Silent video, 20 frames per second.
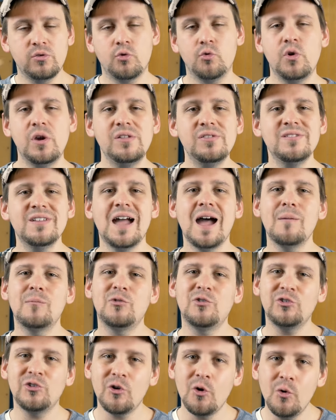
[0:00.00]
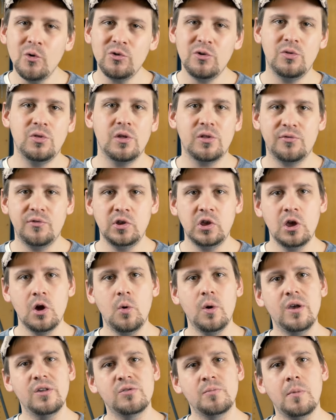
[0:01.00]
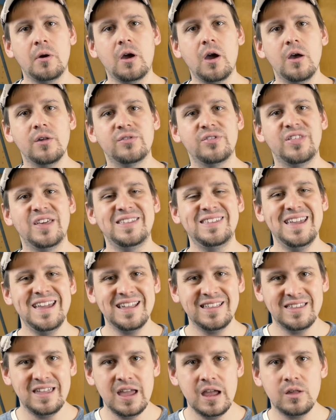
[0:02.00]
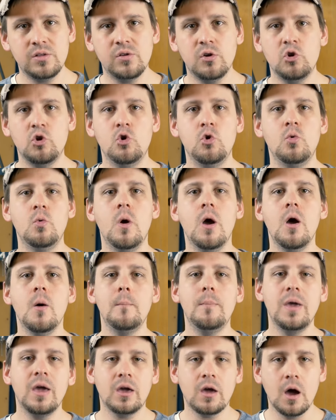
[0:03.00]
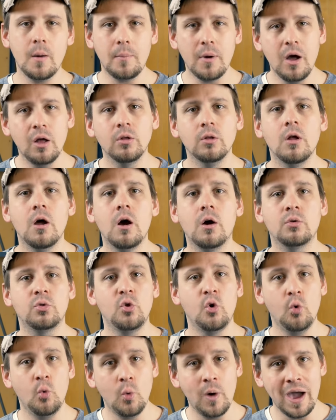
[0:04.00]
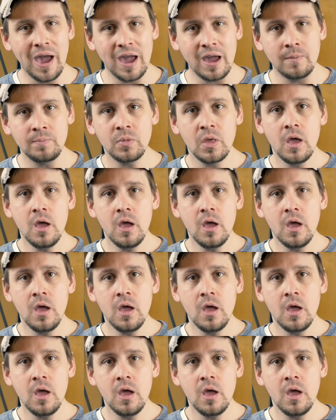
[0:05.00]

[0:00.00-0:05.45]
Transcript: The reason I'm showing you this video is because of the techniques you pick up along the way.